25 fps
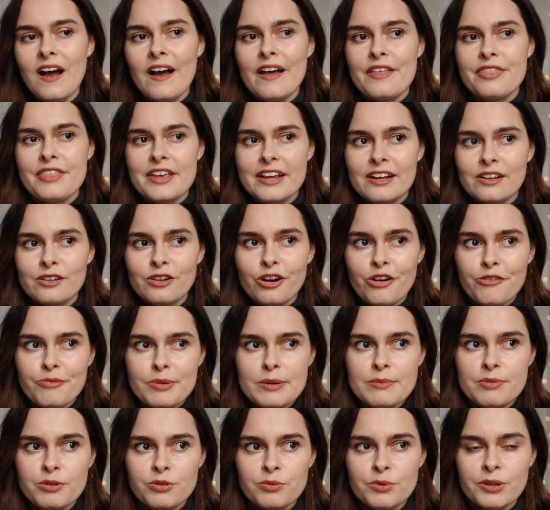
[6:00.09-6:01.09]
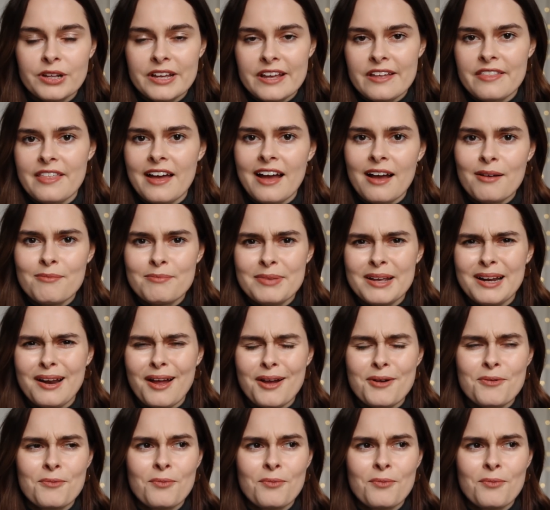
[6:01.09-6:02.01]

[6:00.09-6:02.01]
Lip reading: I think a lot of people will hear that and be like,